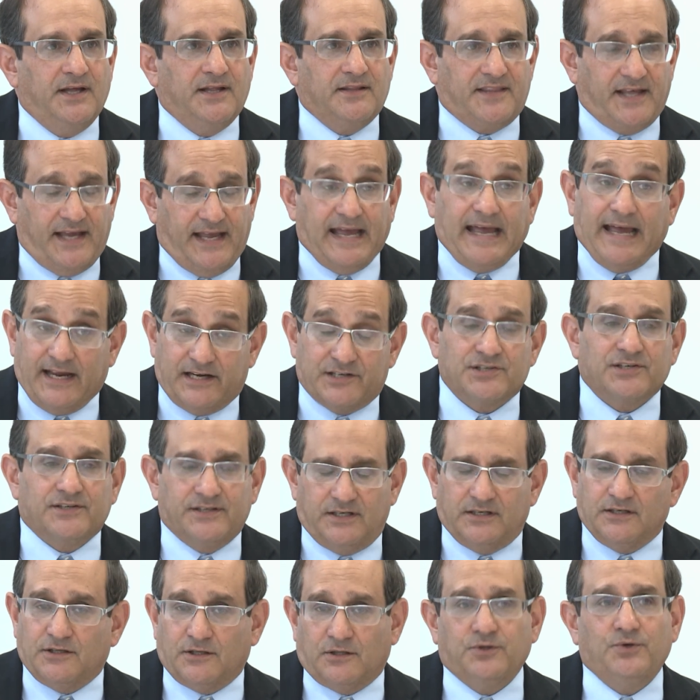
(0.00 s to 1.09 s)
they actually
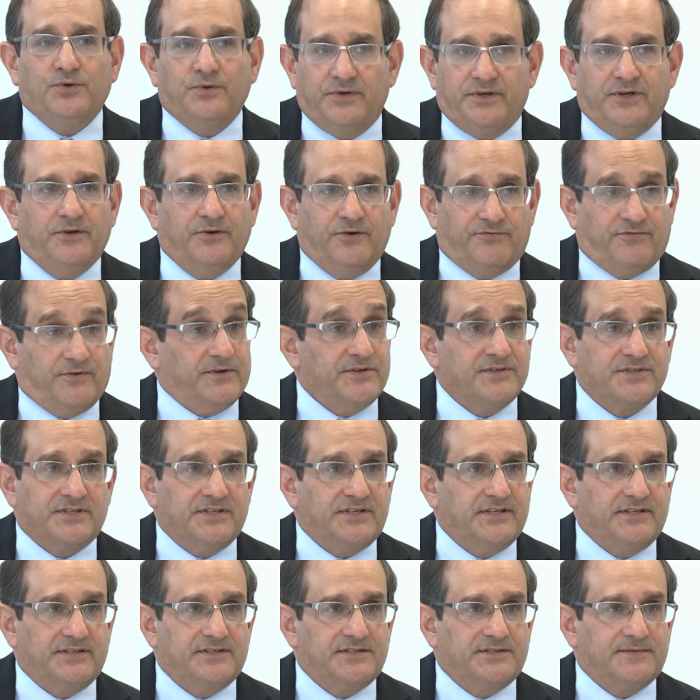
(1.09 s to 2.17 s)
include
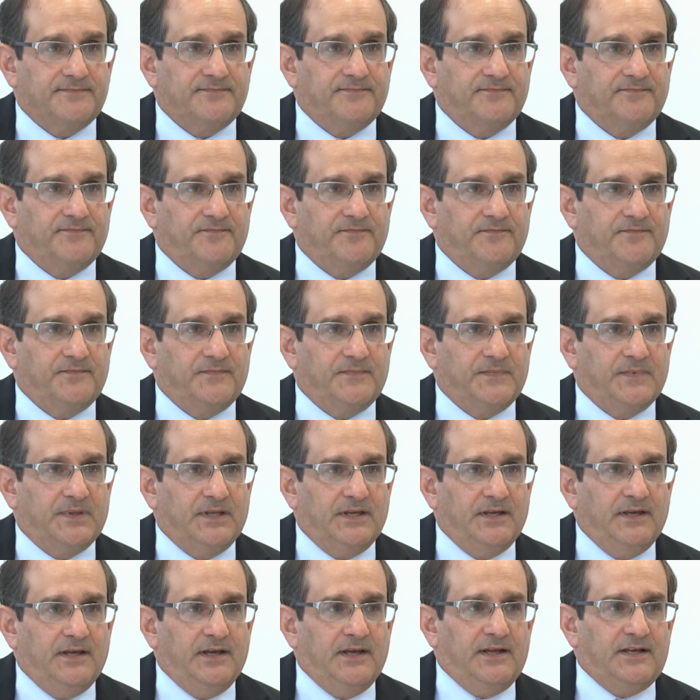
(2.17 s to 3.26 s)
universities.
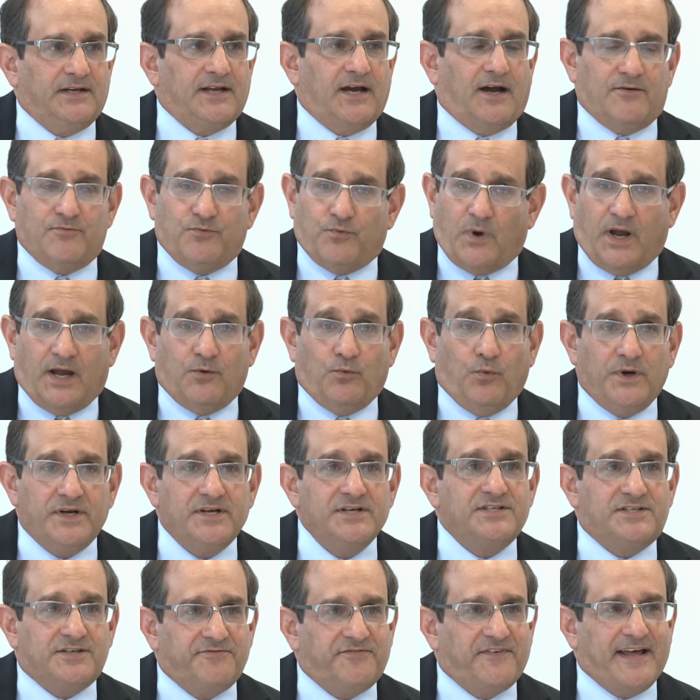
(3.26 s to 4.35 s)
Now, I
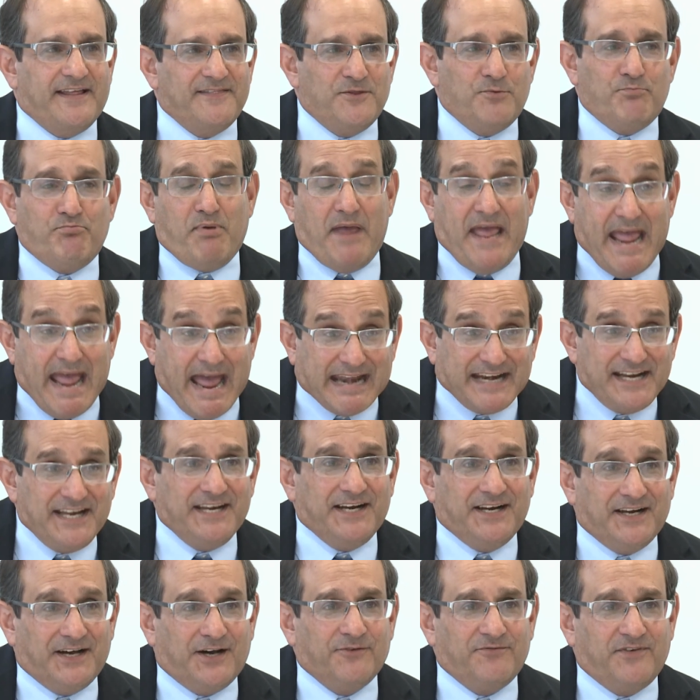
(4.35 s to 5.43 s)
wouldn't defend the
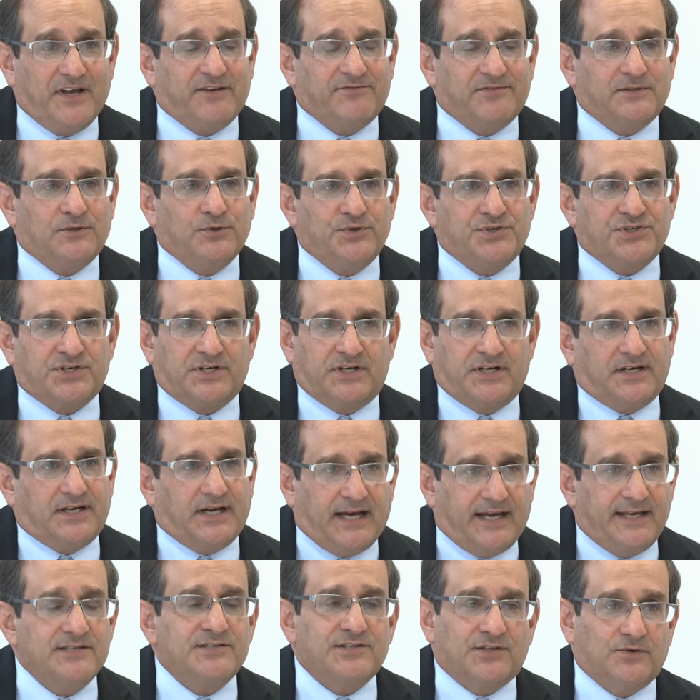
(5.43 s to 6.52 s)
banning of evolution in
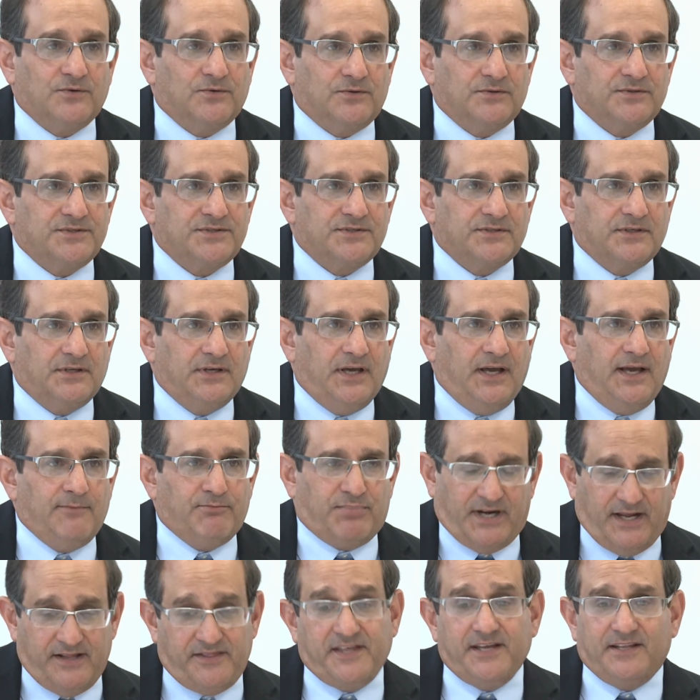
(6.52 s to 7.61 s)
high schools,
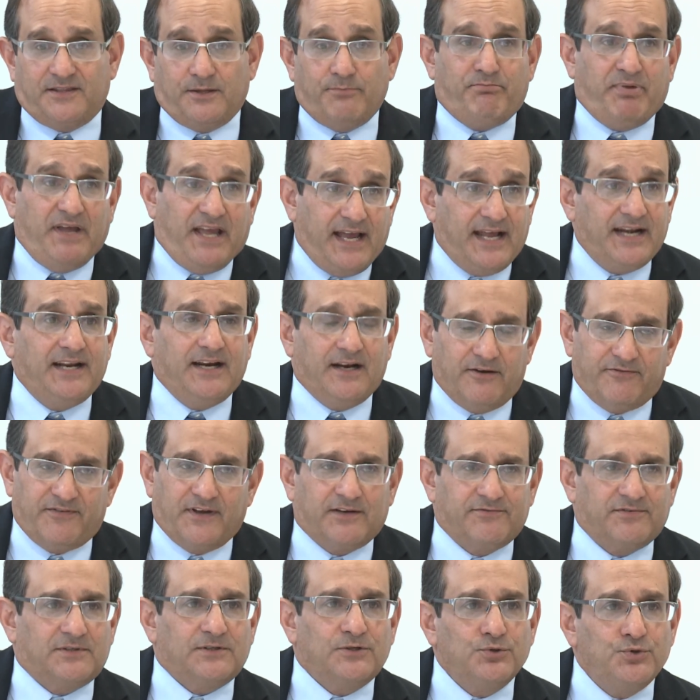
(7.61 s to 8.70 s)
but I think the banning of
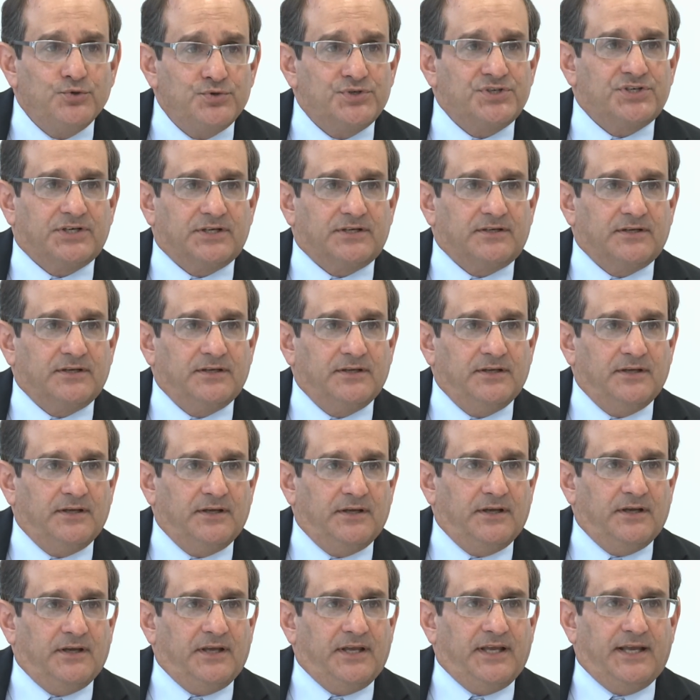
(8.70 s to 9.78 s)
evolution
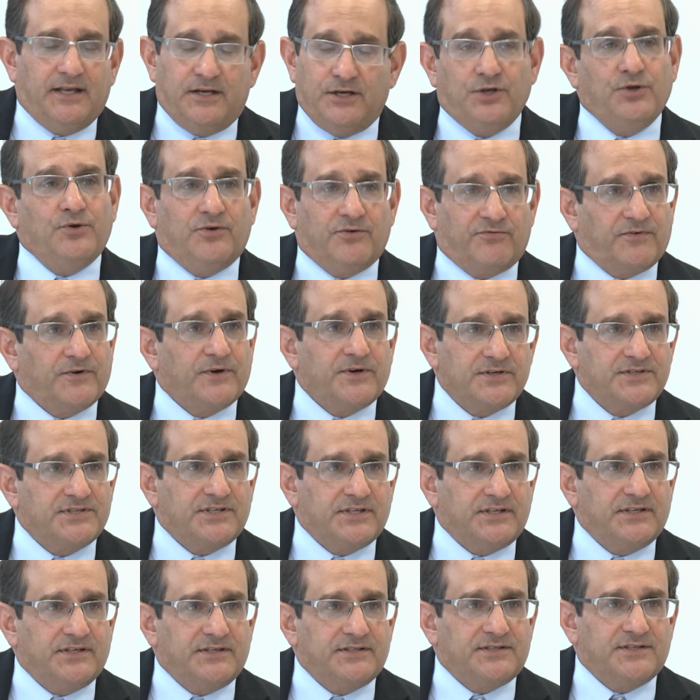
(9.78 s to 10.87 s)
in
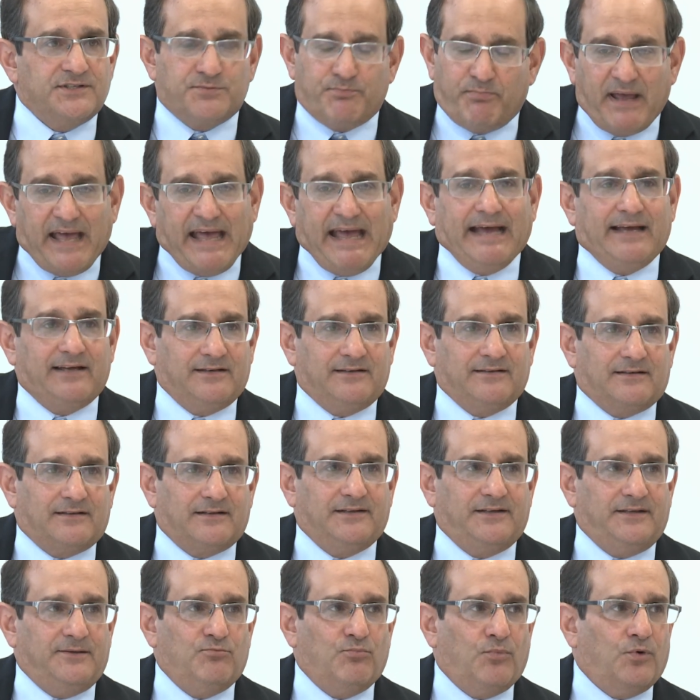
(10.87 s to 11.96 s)
universities is
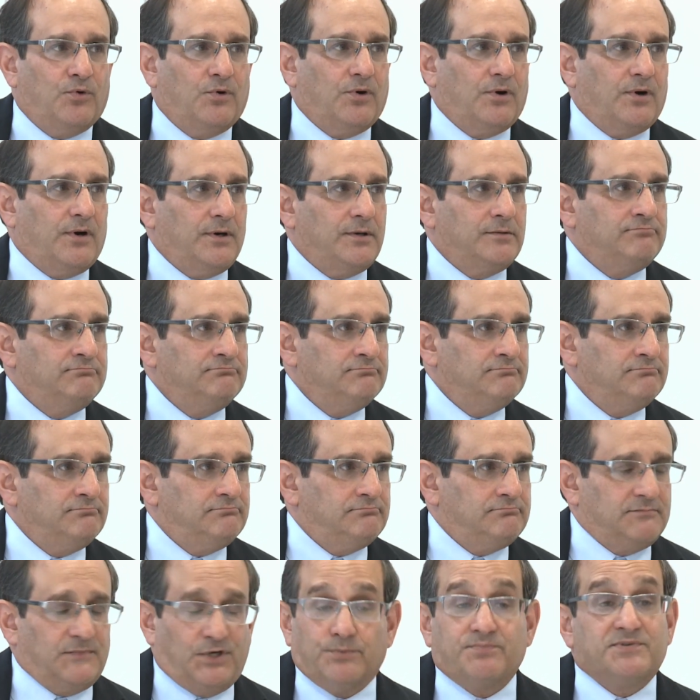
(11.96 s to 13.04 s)
patently more
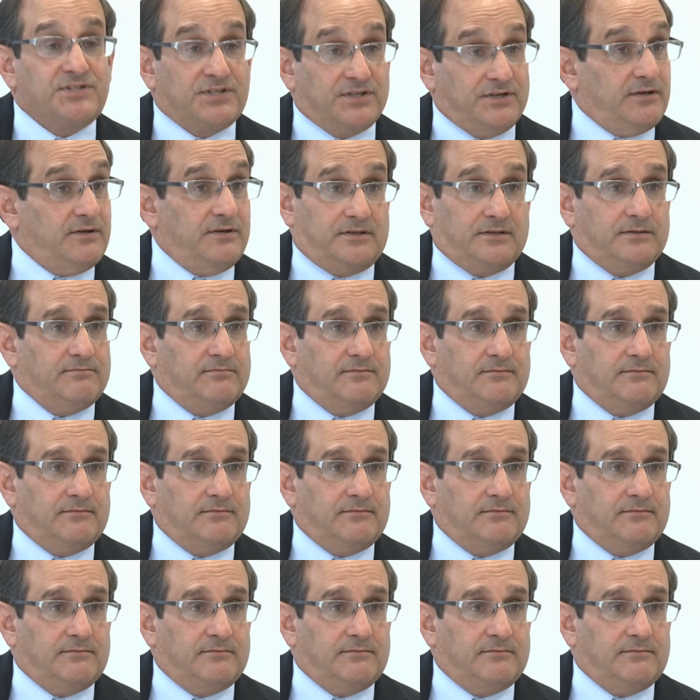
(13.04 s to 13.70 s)
absurd